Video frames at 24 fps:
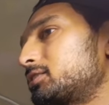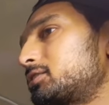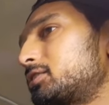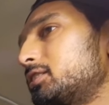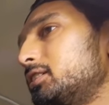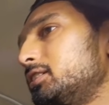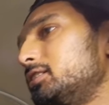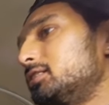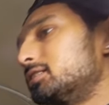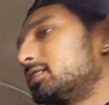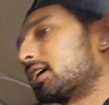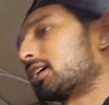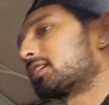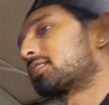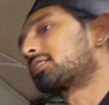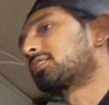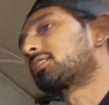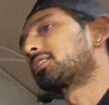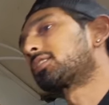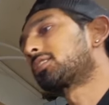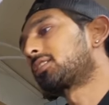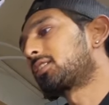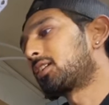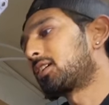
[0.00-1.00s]
Jeez,
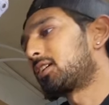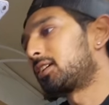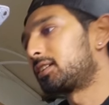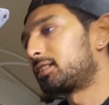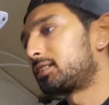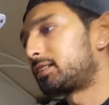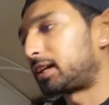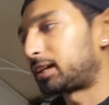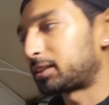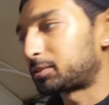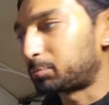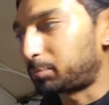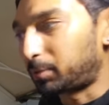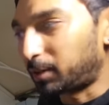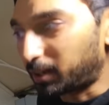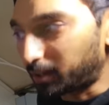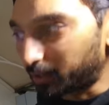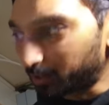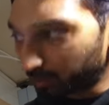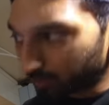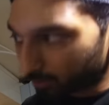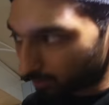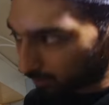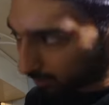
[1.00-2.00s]
that's
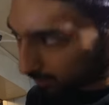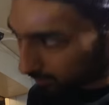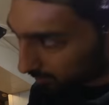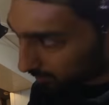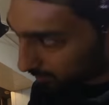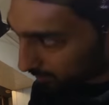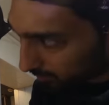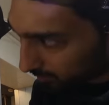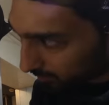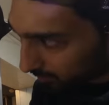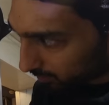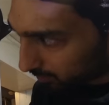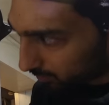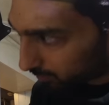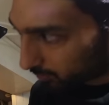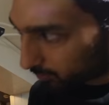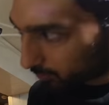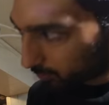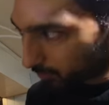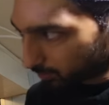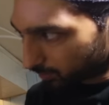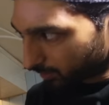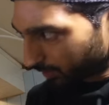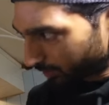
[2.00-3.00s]
bad.
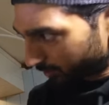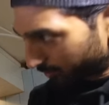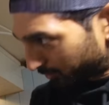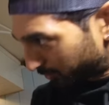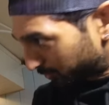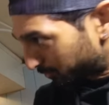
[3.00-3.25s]
What's getting